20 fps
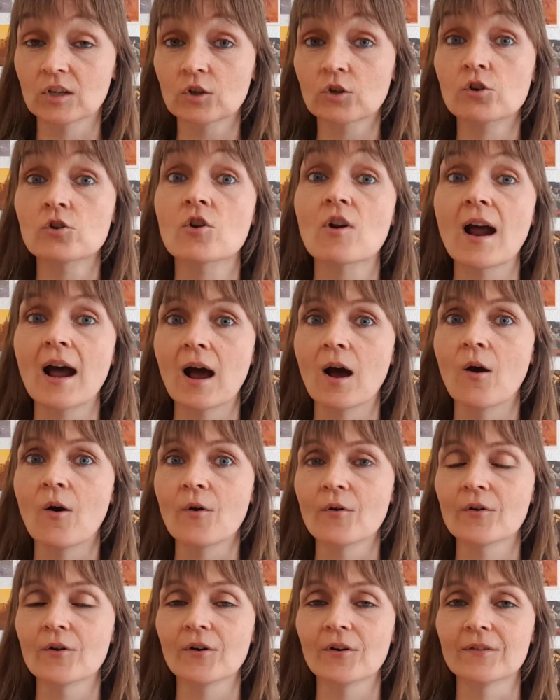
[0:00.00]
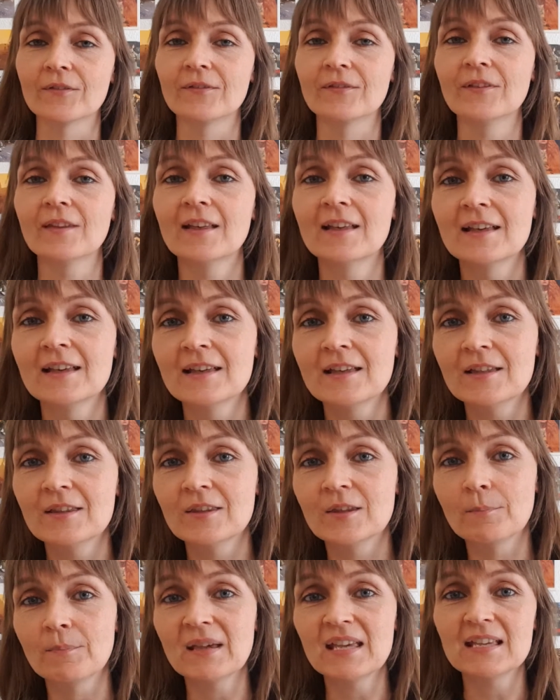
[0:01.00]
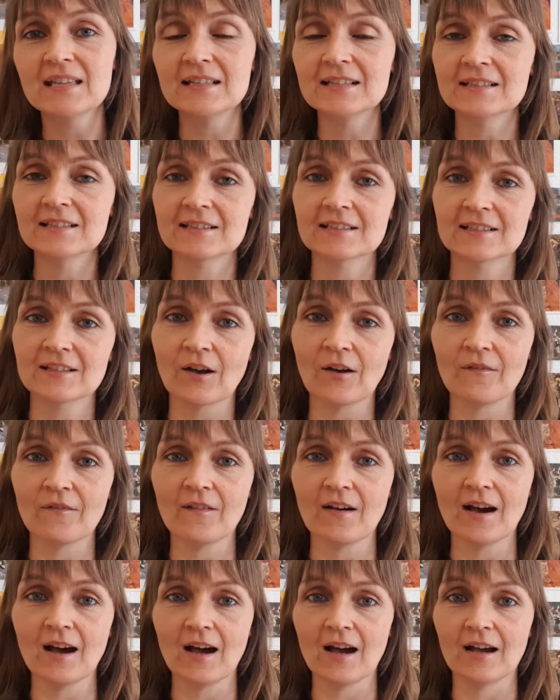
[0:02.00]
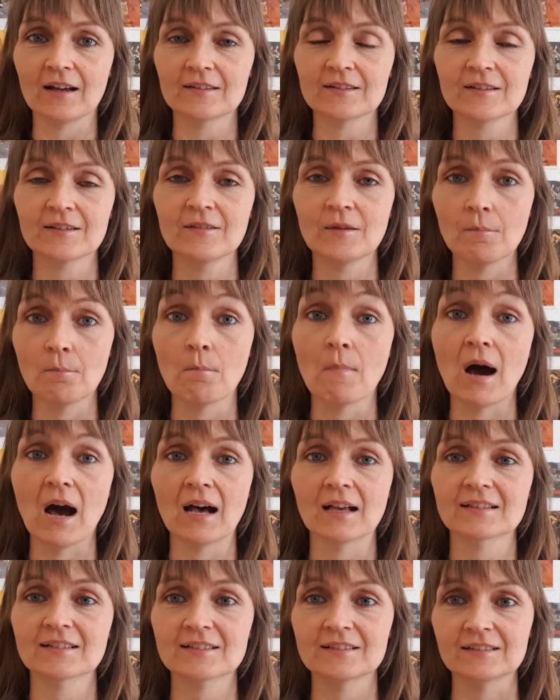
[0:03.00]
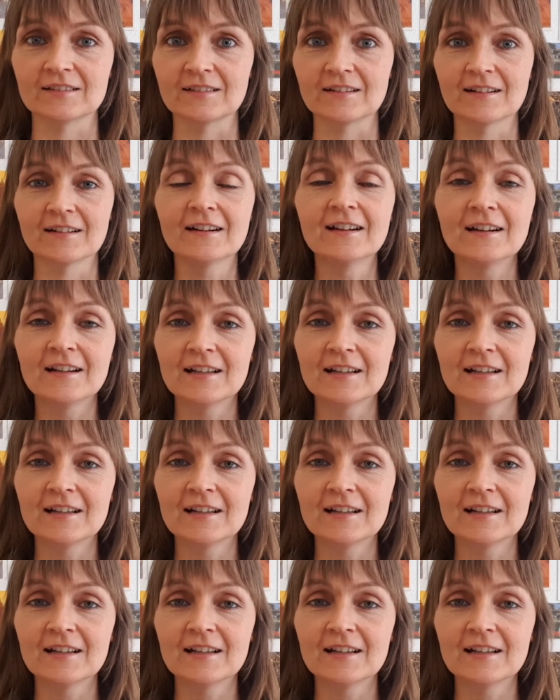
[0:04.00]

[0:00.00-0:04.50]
crown on the piece of art, the master